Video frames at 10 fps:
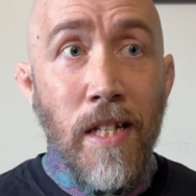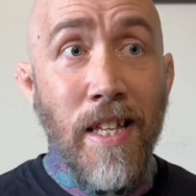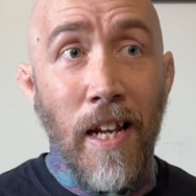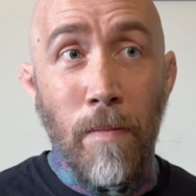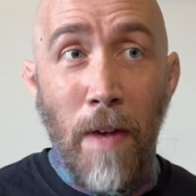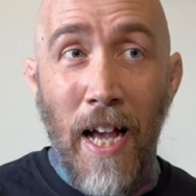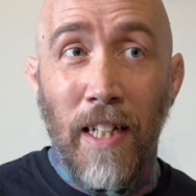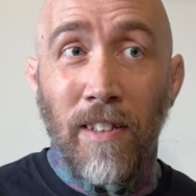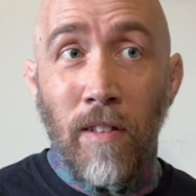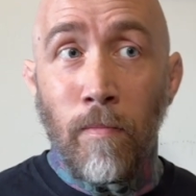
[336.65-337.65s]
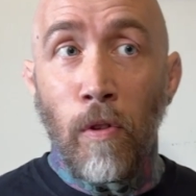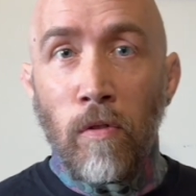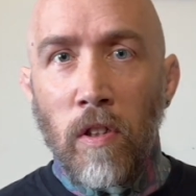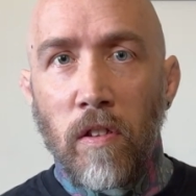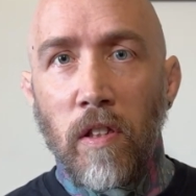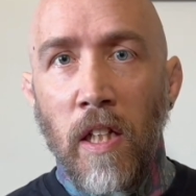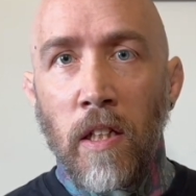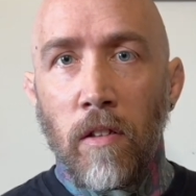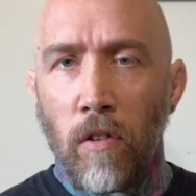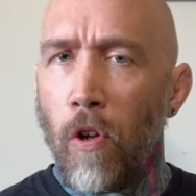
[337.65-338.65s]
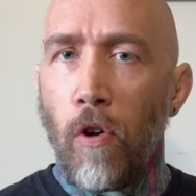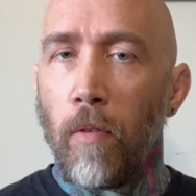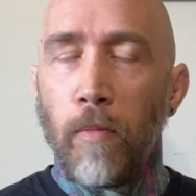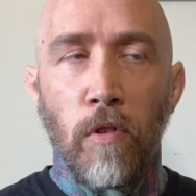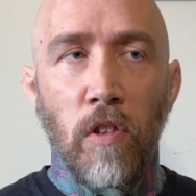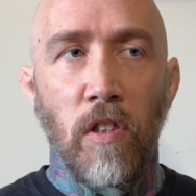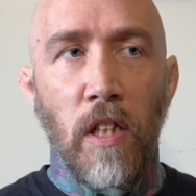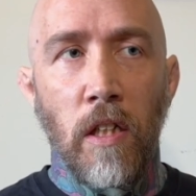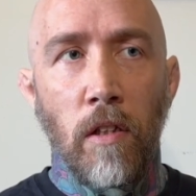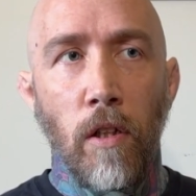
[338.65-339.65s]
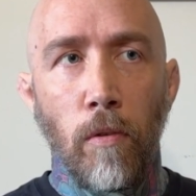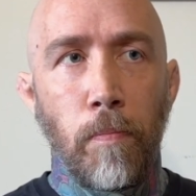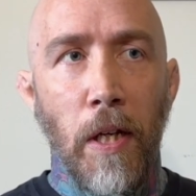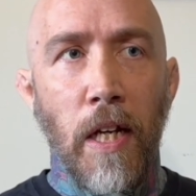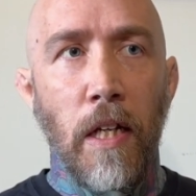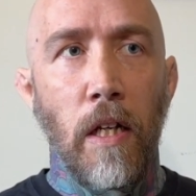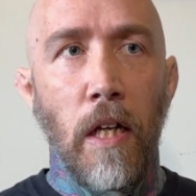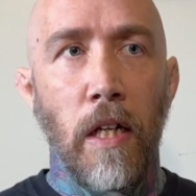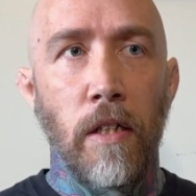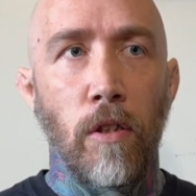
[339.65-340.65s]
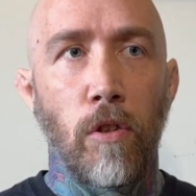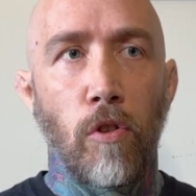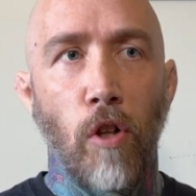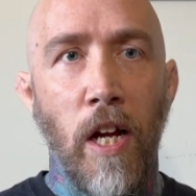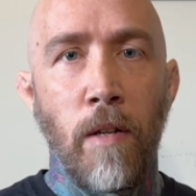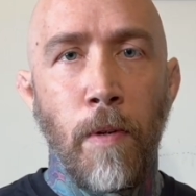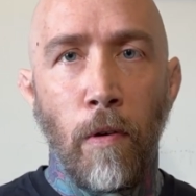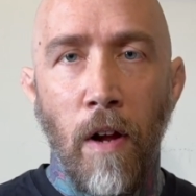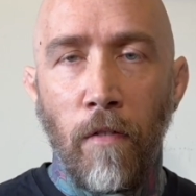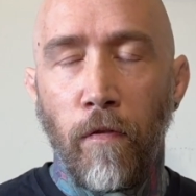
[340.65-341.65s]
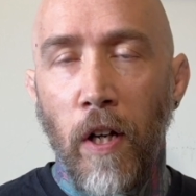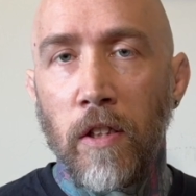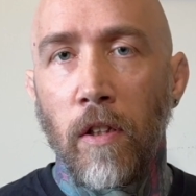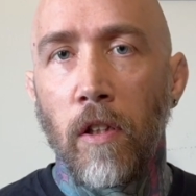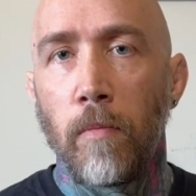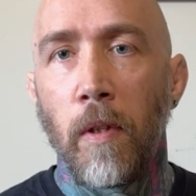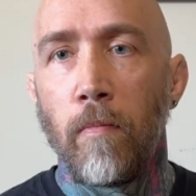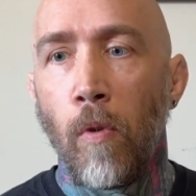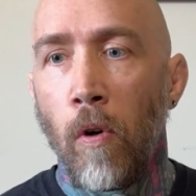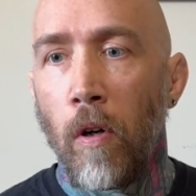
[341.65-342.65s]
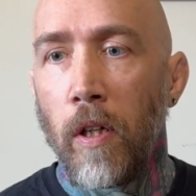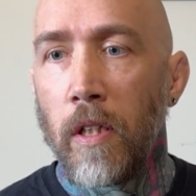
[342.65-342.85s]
getting back into the music scene, the local music scene a little bit, and trying to be around friends a little bit more.